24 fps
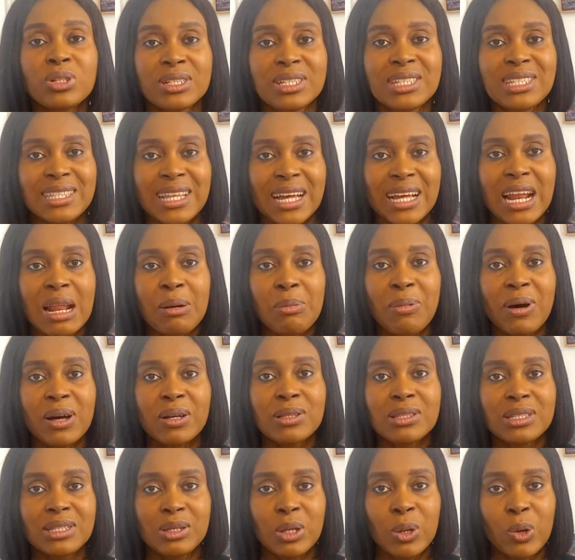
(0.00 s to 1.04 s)
to understand
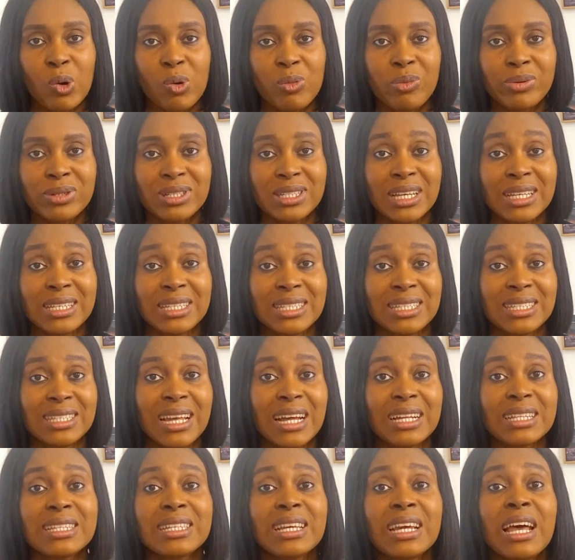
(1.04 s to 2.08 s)
about this whole process is
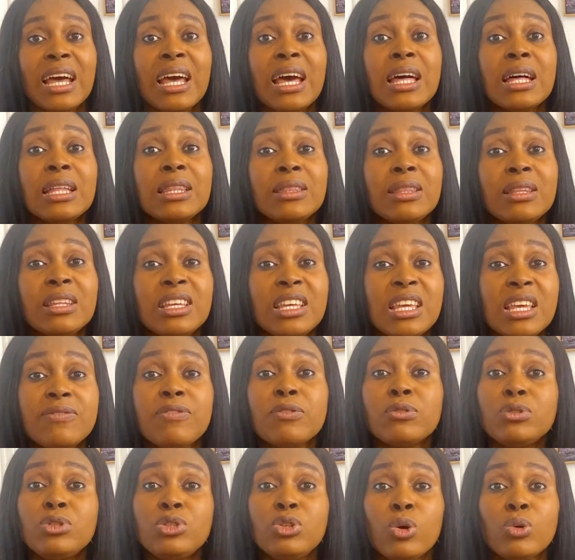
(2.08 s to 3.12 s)
that
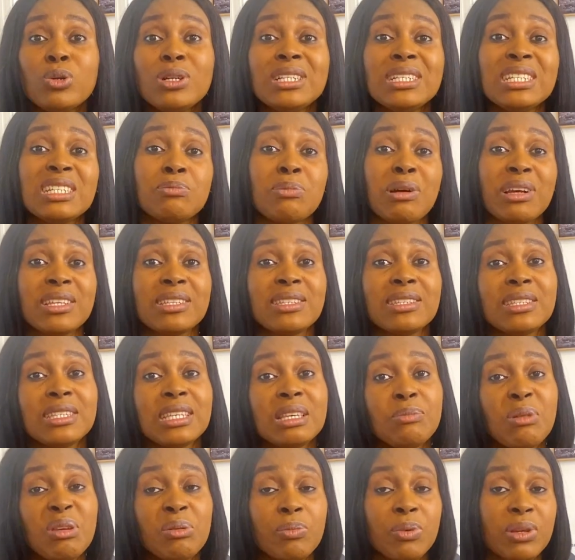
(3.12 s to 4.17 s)
even though this might
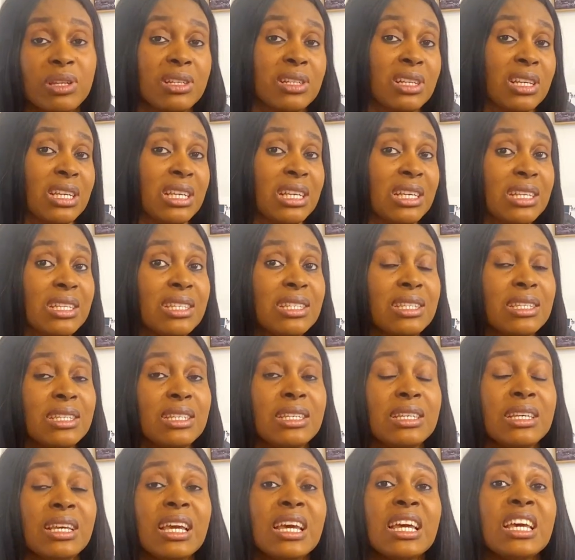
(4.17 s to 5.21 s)
seem a bit
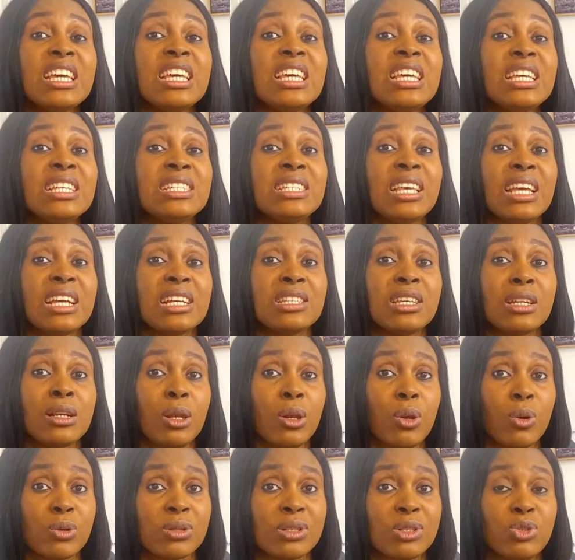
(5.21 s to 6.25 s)
easy, it takes a
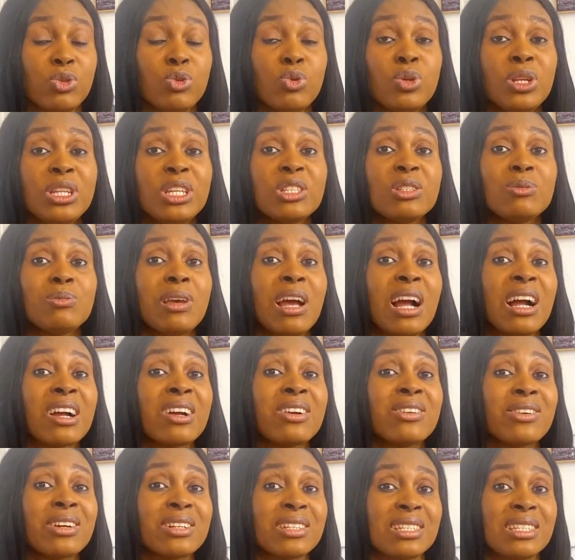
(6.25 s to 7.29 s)
lot. You need to be
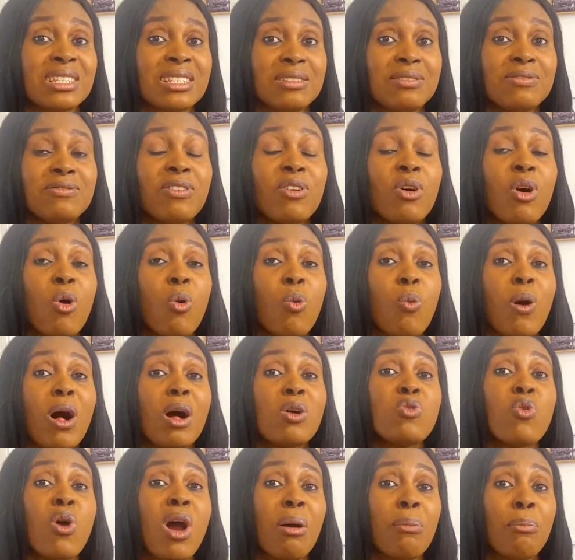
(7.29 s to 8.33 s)
aggressive
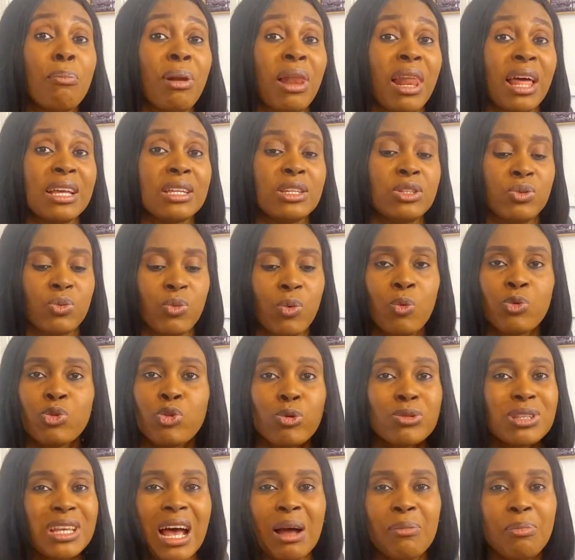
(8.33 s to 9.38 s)
while you're applying. You
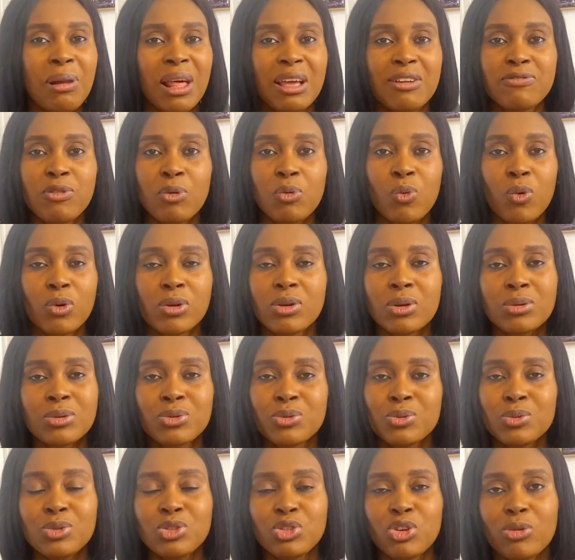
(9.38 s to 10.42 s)
don't apply for 1 or
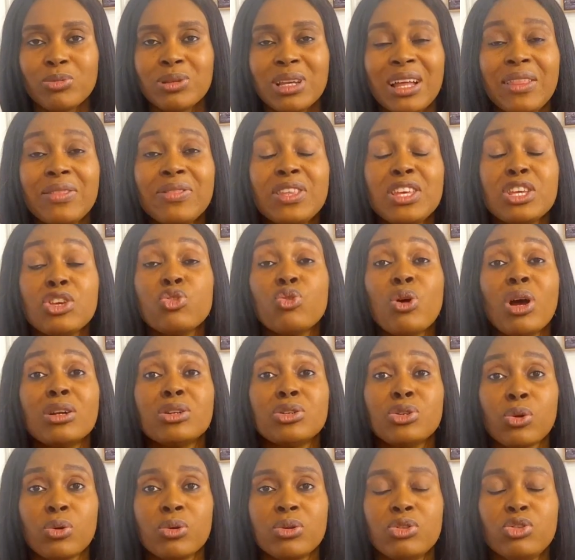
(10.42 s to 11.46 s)
2 jobs and think you are
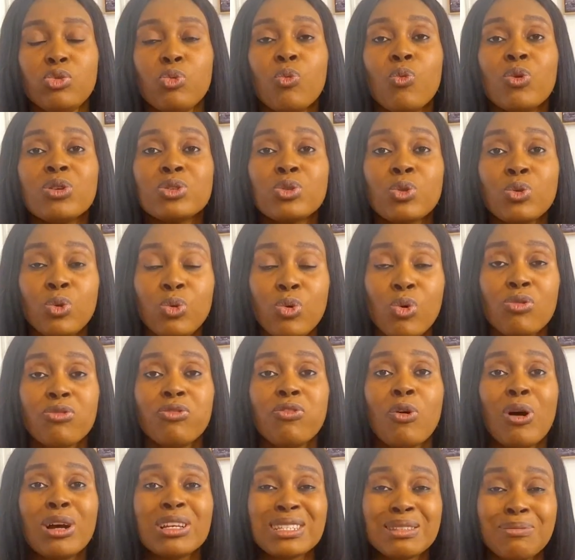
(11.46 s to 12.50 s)
done. You must look
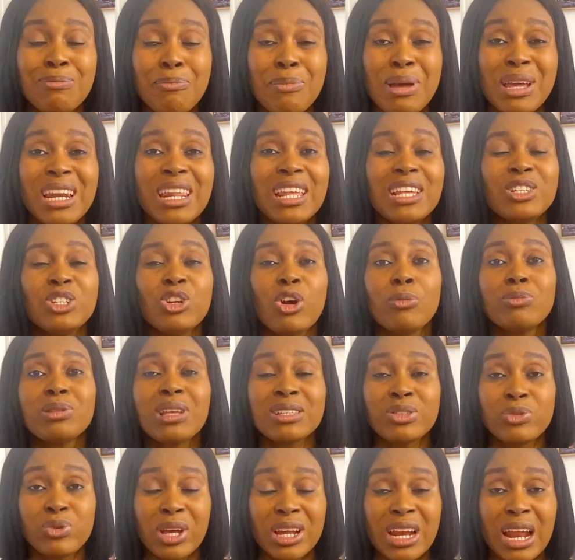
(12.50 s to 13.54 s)
for as many jobs
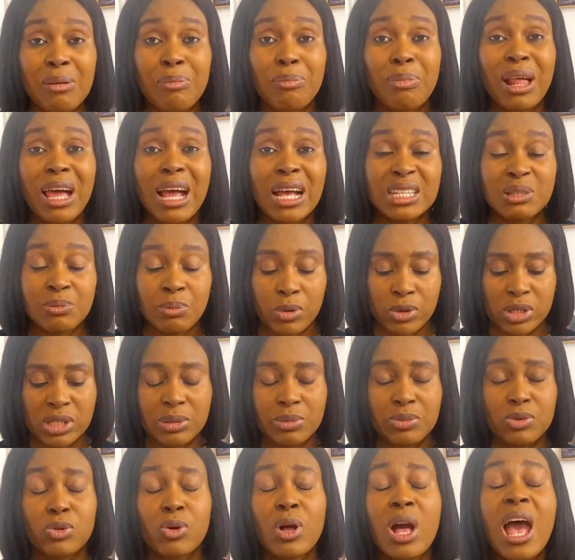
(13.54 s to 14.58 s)
as you can apply as
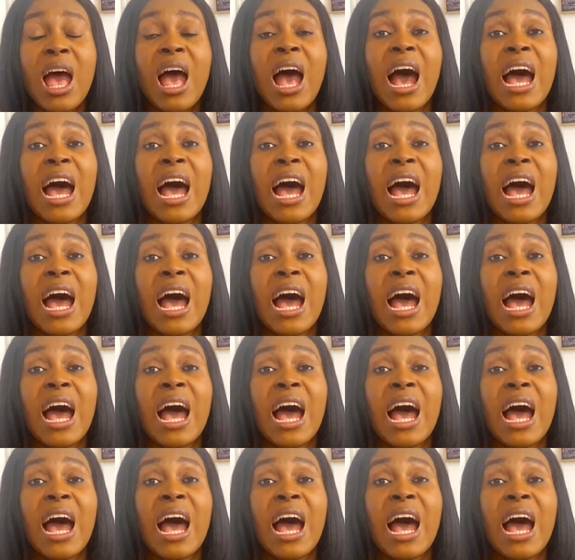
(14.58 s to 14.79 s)
possible.